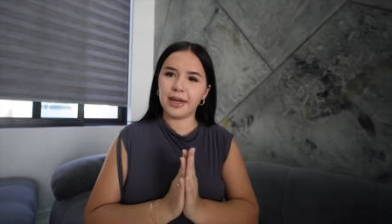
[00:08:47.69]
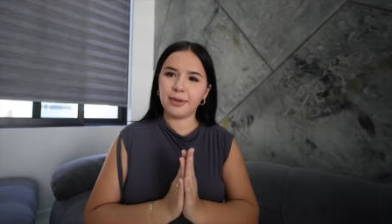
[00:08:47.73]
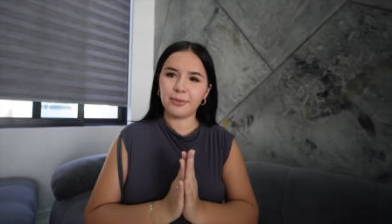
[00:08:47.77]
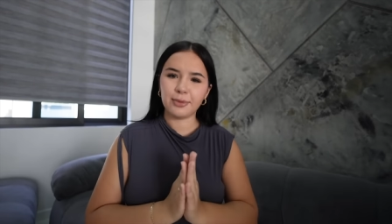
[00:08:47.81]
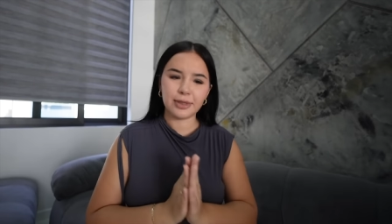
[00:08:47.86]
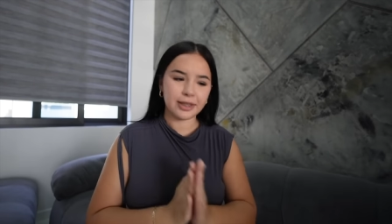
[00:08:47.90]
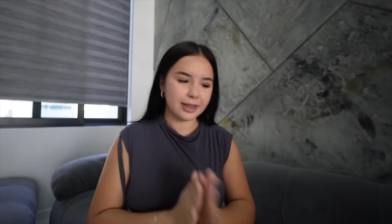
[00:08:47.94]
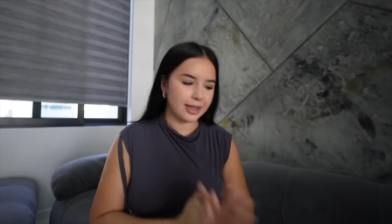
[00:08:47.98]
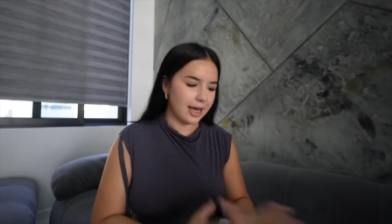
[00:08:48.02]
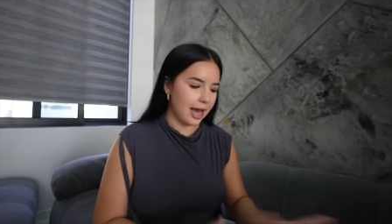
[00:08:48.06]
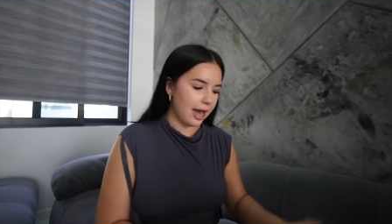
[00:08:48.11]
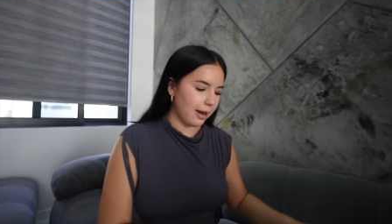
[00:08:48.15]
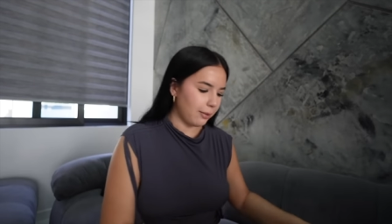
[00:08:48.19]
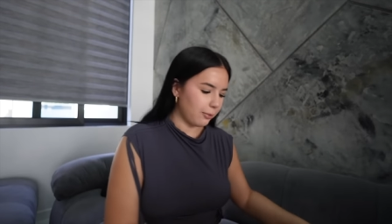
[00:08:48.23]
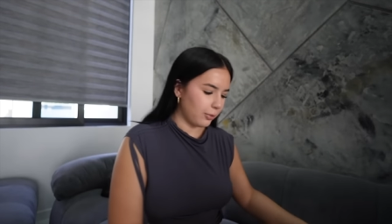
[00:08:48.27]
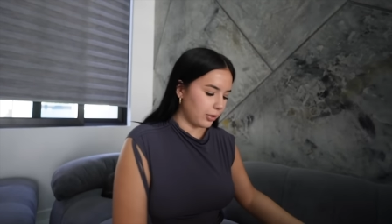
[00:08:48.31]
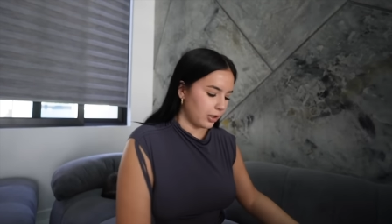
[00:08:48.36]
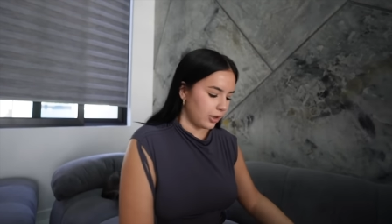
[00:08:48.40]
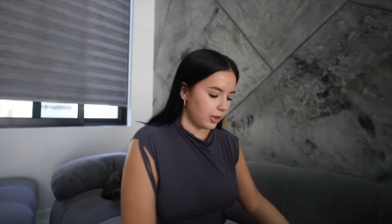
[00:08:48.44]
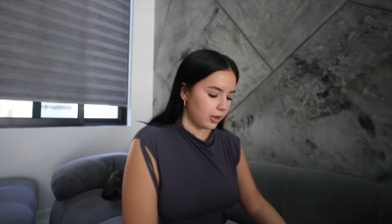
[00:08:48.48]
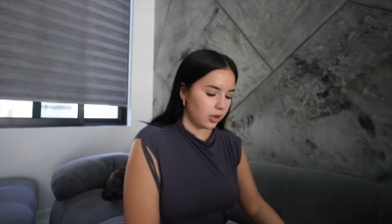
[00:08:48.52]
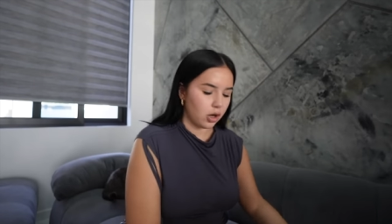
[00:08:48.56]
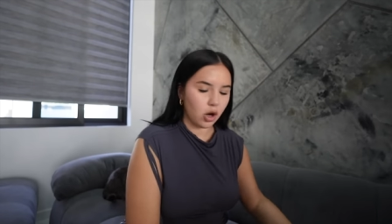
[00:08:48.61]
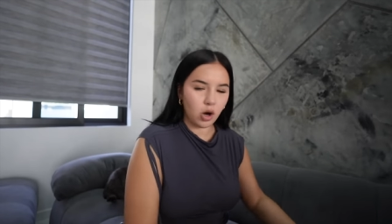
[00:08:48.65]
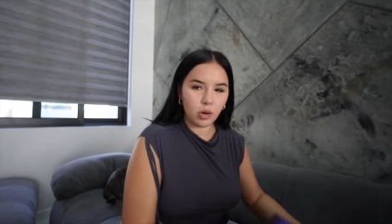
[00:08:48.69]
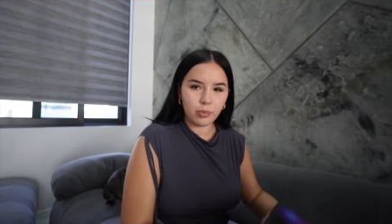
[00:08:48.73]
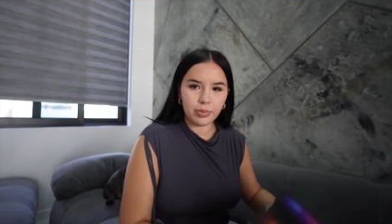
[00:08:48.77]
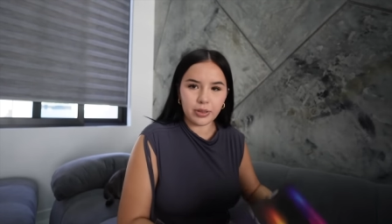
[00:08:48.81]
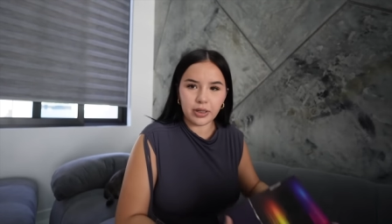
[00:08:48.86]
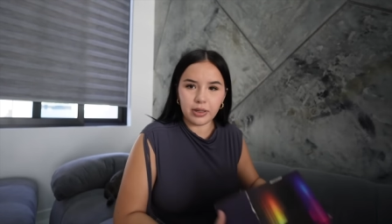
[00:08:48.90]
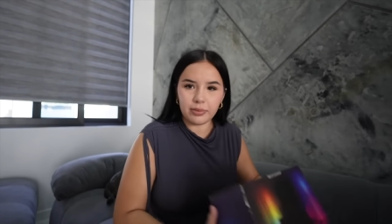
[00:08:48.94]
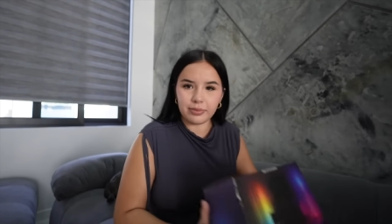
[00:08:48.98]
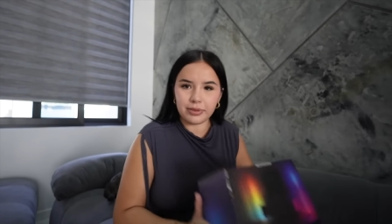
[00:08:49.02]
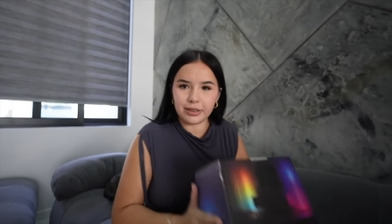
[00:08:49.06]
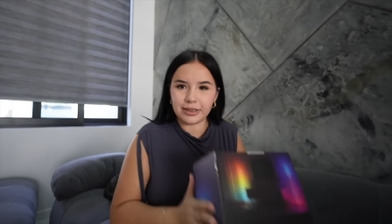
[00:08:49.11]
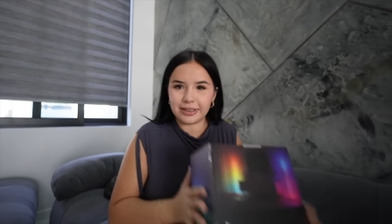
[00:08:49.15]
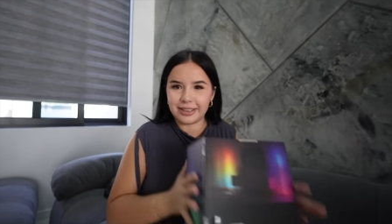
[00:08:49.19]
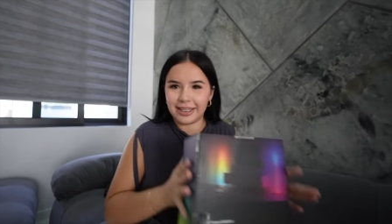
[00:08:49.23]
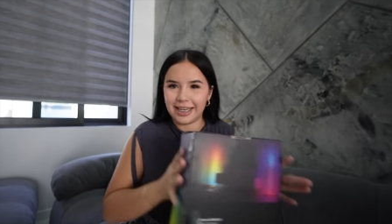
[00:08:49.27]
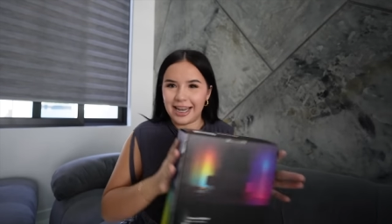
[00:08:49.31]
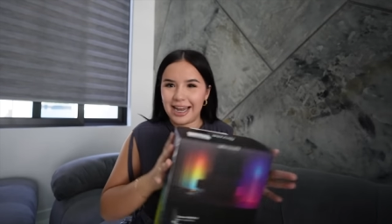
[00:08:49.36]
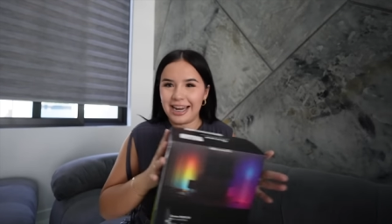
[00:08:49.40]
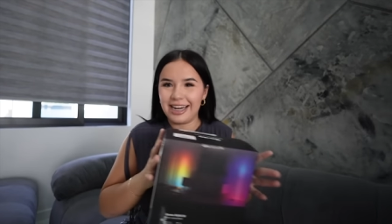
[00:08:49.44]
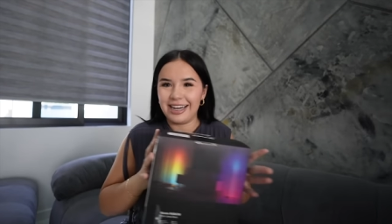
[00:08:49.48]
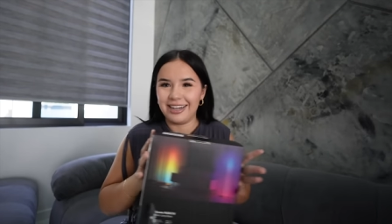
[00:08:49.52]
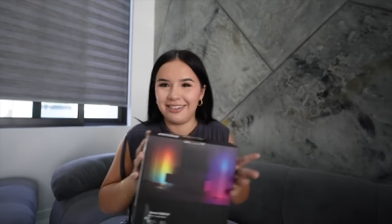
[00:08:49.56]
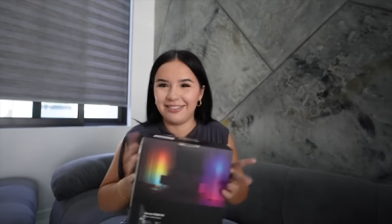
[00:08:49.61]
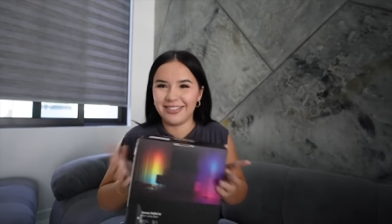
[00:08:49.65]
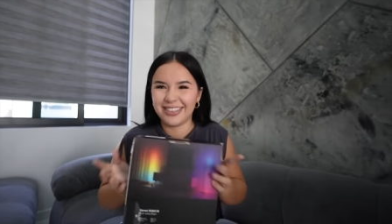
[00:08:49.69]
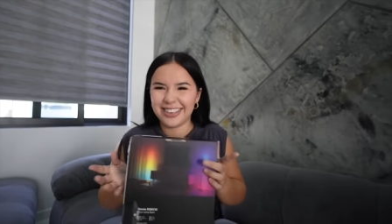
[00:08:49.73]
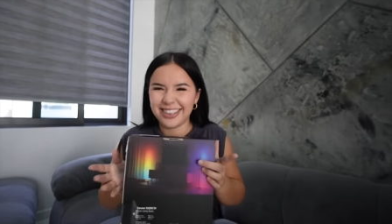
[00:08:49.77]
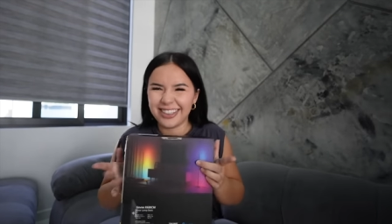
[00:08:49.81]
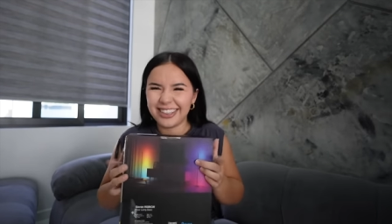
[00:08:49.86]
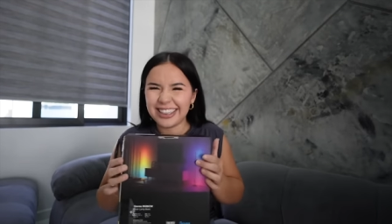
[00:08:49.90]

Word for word: And with that, we're gonna open up this light. I'm so